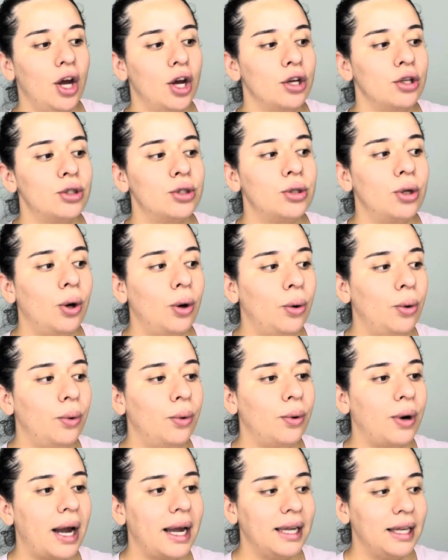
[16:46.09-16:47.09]

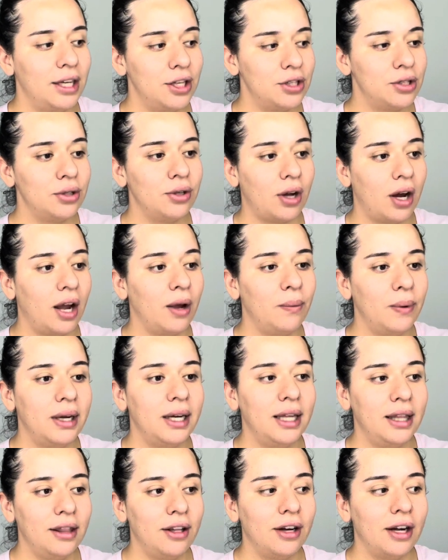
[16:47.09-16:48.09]
So I kid you not, I went
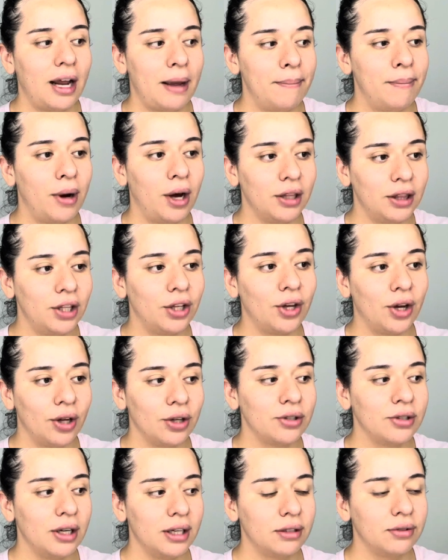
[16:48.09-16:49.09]
in there and I bought the
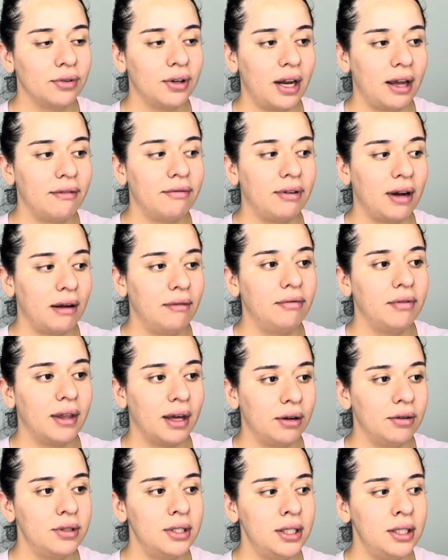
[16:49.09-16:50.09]
contracts for like
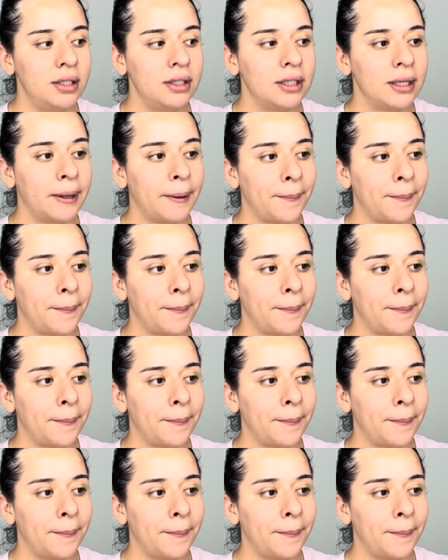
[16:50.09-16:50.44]
5,000.